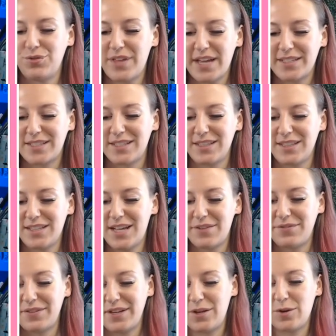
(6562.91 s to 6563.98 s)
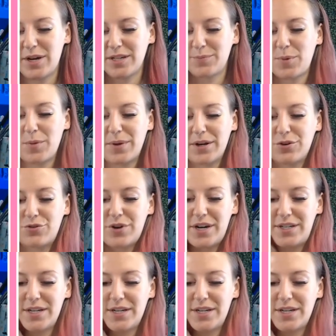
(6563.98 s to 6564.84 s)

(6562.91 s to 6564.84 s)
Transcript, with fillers: That's lovely. You guys probably had a great